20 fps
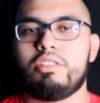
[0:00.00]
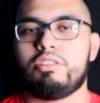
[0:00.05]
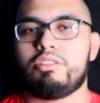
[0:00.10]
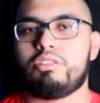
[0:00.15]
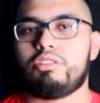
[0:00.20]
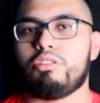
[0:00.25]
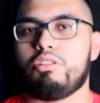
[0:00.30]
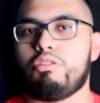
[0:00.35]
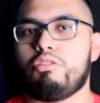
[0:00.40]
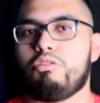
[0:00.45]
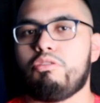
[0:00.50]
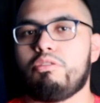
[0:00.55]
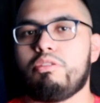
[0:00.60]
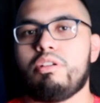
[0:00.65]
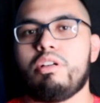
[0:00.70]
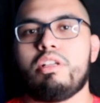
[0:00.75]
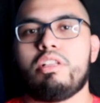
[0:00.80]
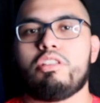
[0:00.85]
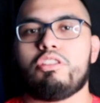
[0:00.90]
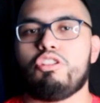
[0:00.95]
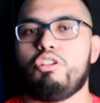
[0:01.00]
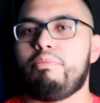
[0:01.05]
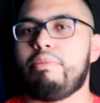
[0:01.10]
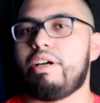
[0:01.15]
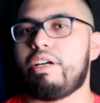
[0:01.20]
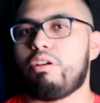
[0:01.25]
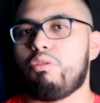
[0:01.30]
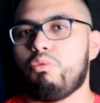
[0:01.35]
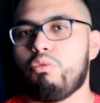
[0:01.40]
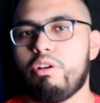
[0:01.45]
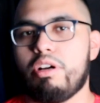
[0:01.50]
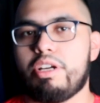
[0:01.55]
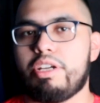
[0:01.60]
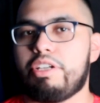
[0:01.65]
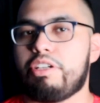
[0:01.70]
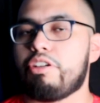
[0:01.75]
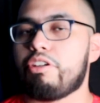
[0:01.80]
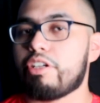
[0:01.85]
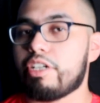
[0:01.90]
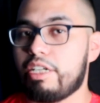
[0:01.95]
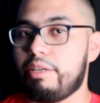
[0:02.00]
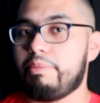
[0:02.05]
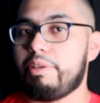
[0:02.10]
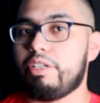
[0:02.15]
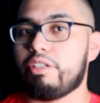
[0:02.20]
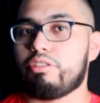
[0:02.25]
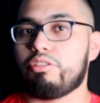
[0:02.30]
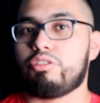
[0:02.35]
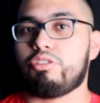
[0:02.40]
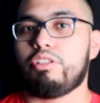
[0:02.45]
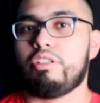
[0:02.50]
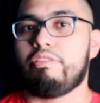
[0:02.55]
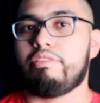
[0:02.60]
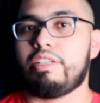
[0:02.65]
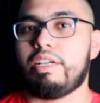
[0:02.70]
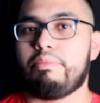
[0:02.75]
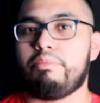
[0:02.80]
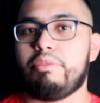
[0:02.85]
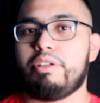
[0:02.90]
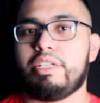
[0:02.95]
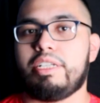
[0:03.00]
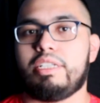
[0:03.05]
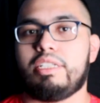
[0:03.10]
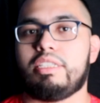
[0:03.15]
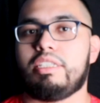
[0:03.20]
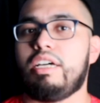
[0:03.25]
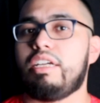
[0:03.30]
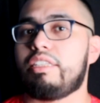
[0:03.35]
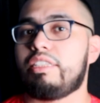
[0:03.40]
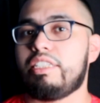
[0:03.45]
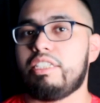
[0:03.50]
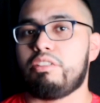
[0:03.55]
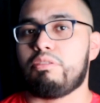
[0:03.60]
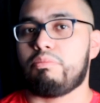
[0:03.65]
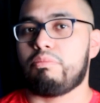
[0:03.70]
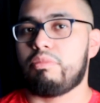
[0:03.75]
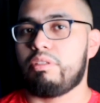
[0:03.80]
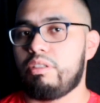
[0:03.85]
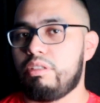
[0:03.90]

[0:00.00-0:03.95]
So no matter what, you're going to be in control of that money, not them.